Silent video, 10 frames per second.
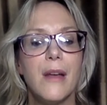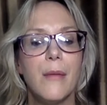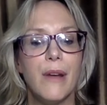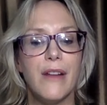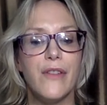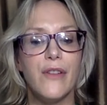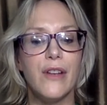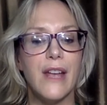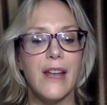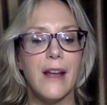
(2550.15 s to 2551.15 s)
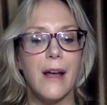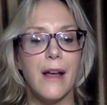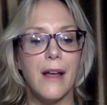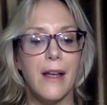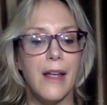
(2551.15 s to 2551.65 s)
But if you can get
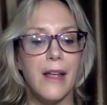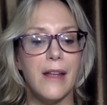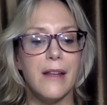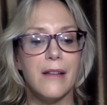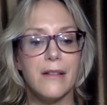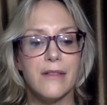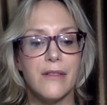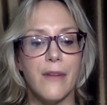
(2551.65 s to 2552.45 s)
a sort of